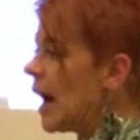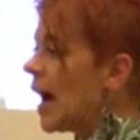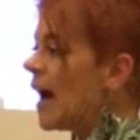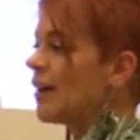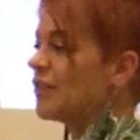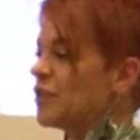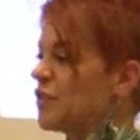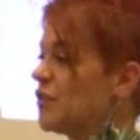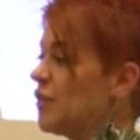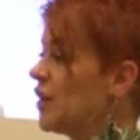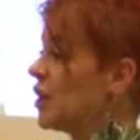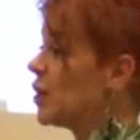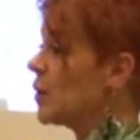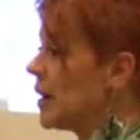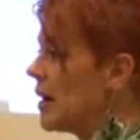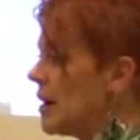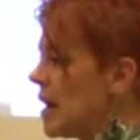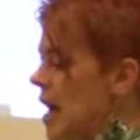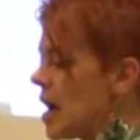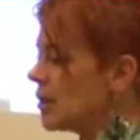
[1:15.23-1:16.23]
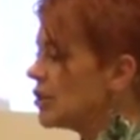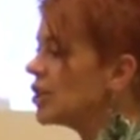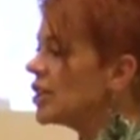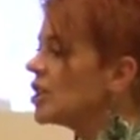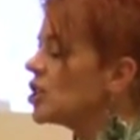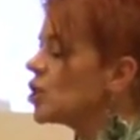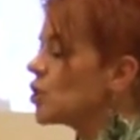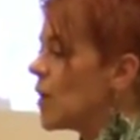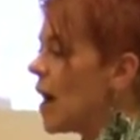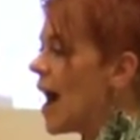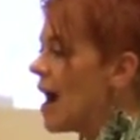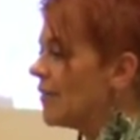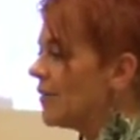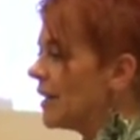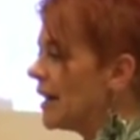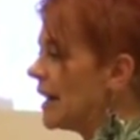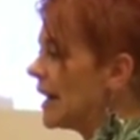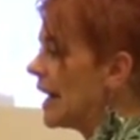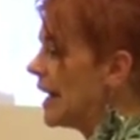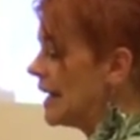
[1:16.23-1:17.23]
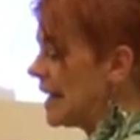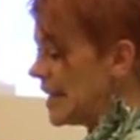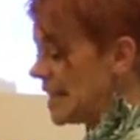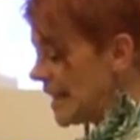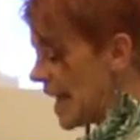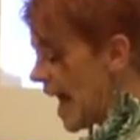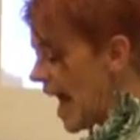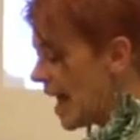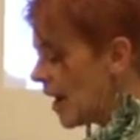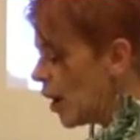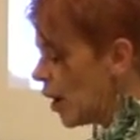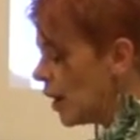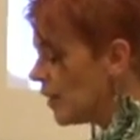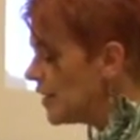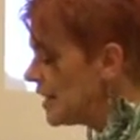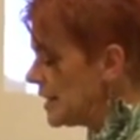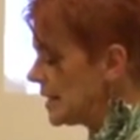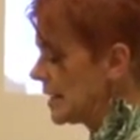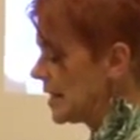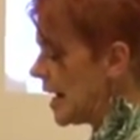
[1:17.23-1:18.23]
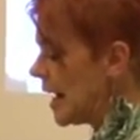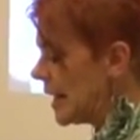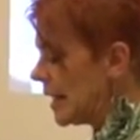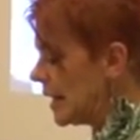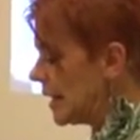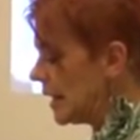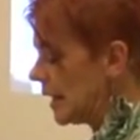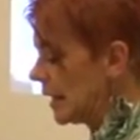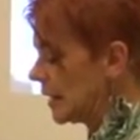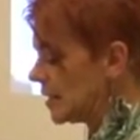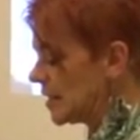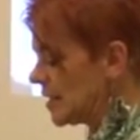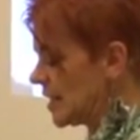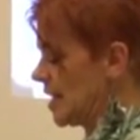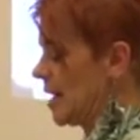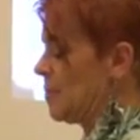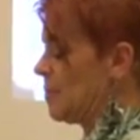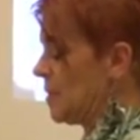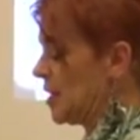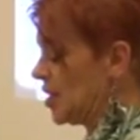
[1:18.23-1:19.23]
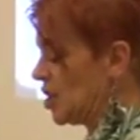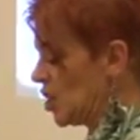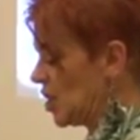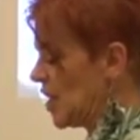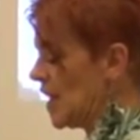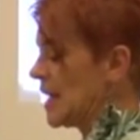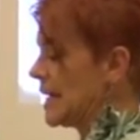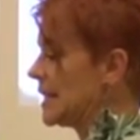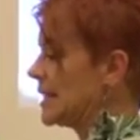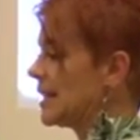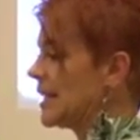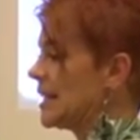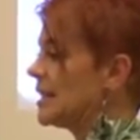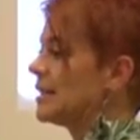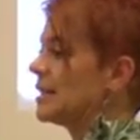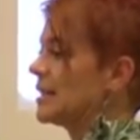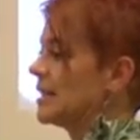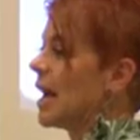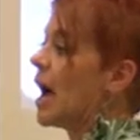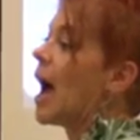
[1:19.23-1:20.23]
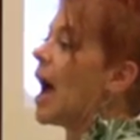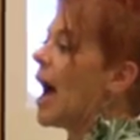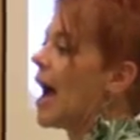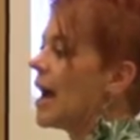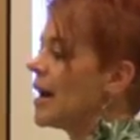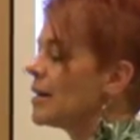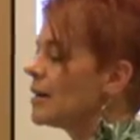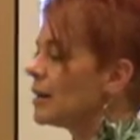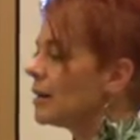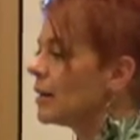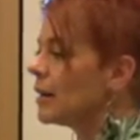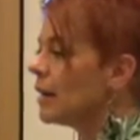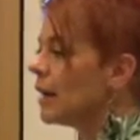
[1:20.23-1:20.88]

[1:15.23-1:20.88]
I have to figure out how she's traveling, I need to add all these tiny little stipplish things inside,